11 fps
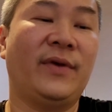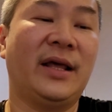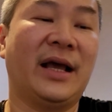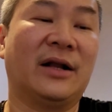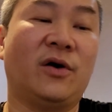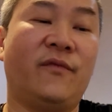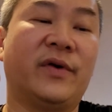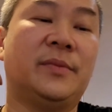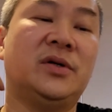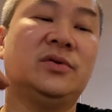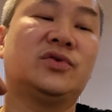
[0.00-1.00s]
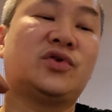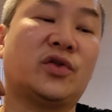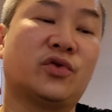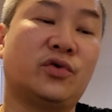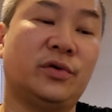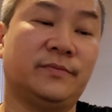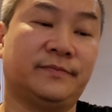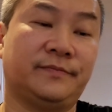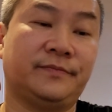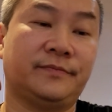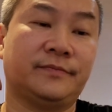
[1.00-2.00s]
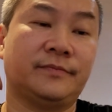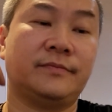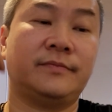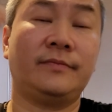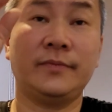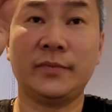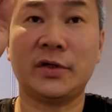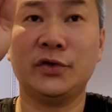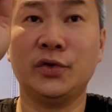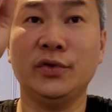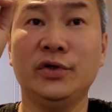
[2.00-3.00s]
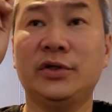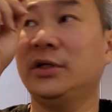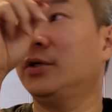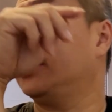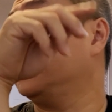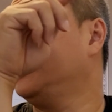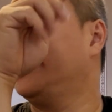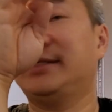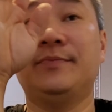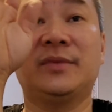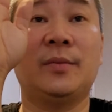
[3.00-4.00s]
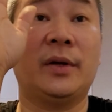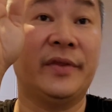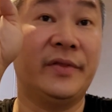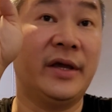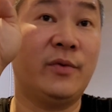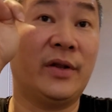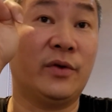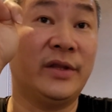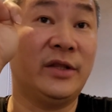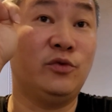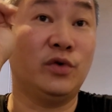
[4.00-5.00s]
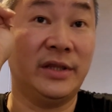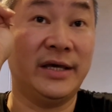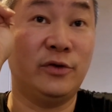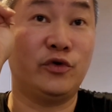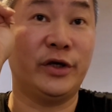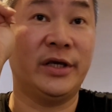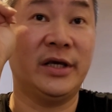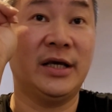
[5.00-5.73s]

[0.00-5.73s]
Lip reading: uncomfortable, sore throat. So usually you got this symptom on the day 1 or day 2 or day 3.